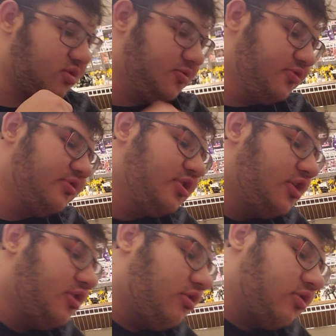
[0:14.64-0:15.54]
of the Moon.
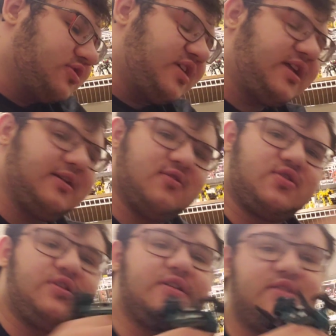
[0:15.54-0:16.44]
We're taking a
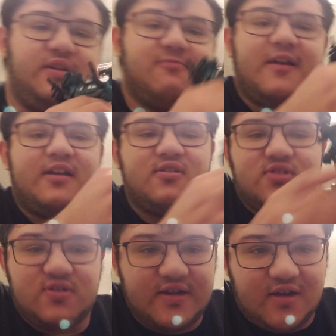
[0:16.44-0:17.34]
look at the Wreckers.
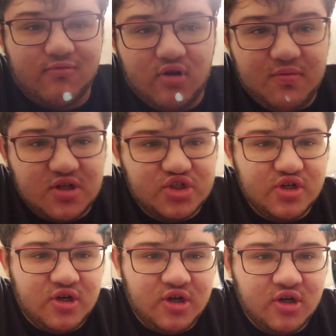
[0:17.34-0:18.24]
So I got
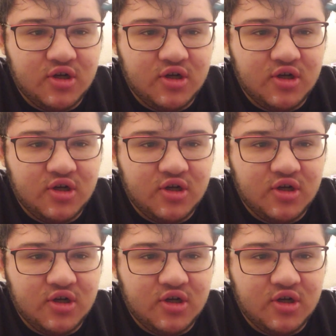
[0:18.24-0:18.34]
ROADBUSTER,